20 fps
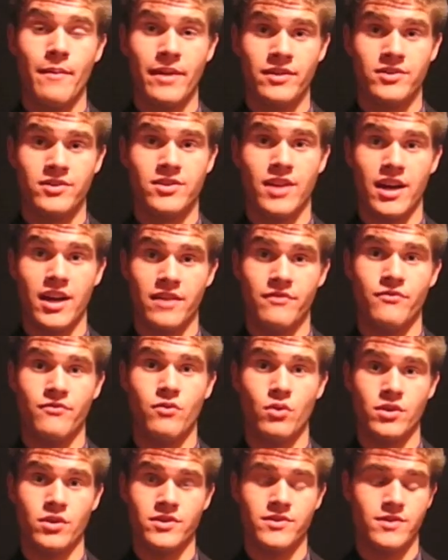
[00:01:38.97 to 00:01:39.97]
outside
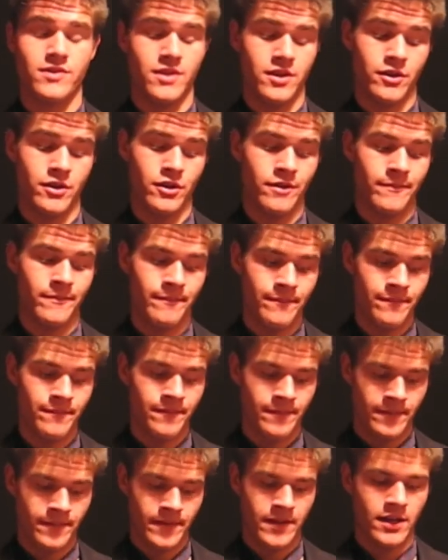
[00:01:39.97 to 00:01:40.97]
Ford's Theater,
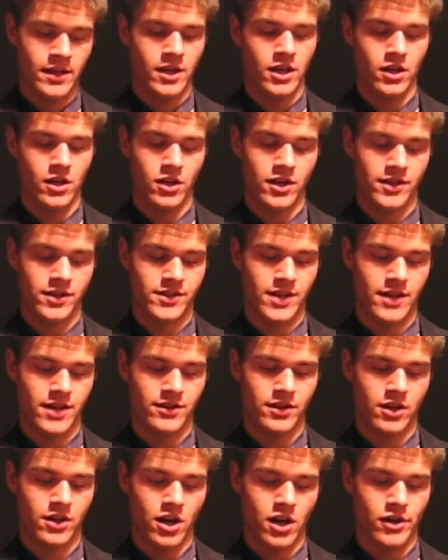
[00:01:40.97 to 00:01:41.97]
alongside
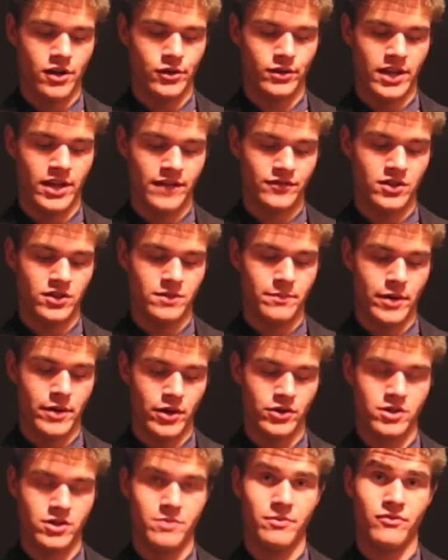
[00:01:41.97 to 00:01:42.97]
the guard who left his
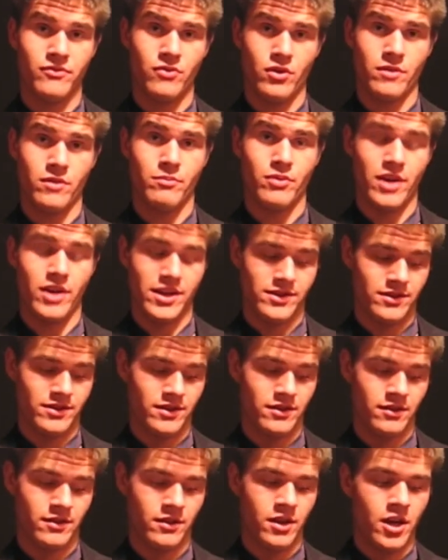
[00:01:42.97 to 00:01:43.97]
post before the
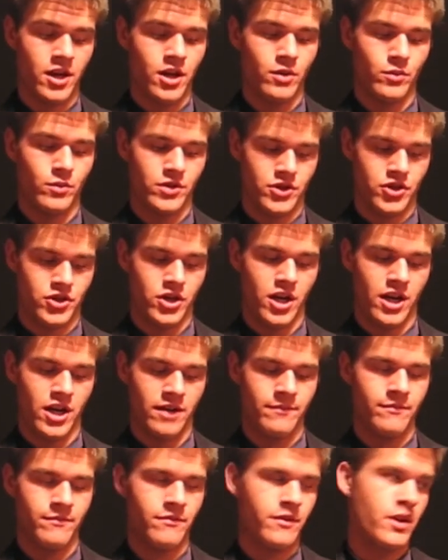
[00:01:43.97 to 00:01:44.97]
president was
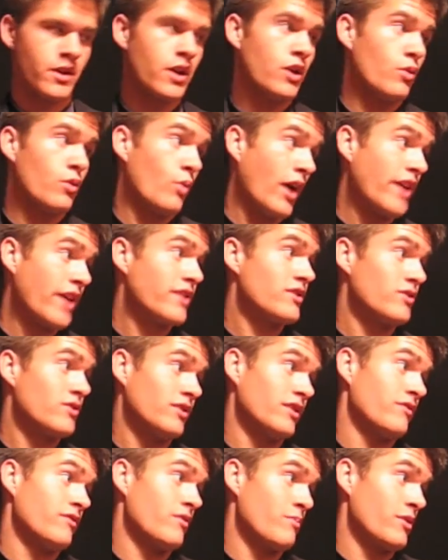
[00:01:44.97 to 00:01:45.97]
shot. Why did you
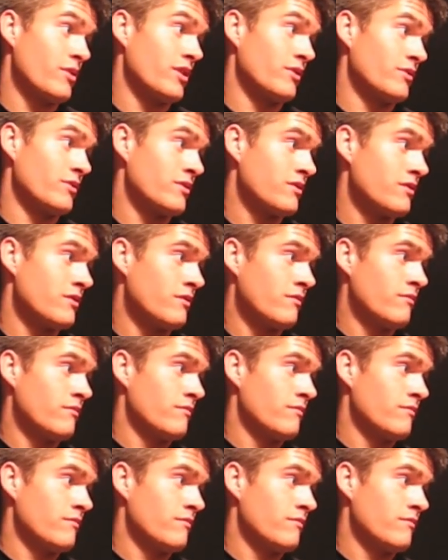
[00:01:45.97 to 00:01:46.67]
leave your post?